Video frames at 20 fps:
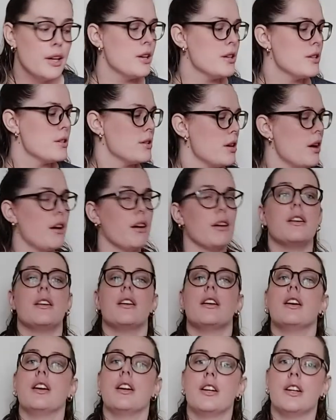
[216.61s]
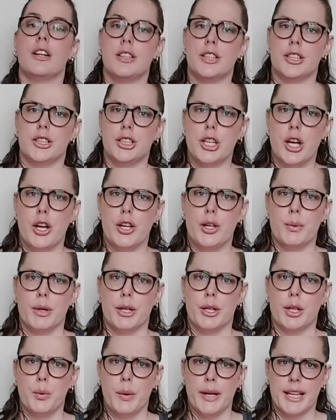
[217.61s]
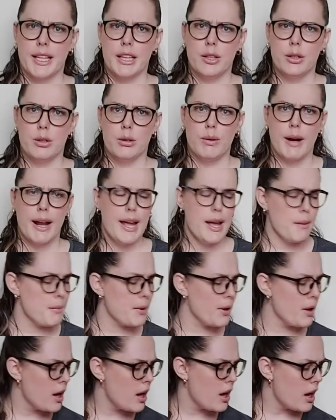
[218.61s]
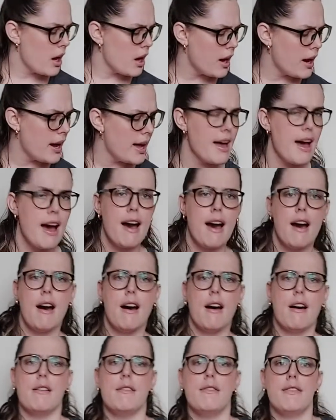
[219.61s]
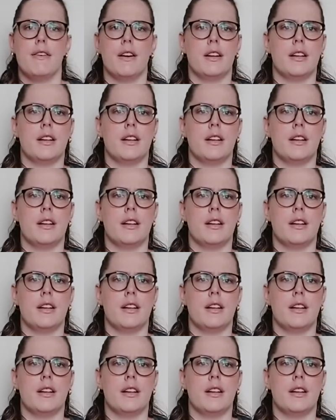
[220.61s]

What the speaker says: So to show you a quick little ramp, I have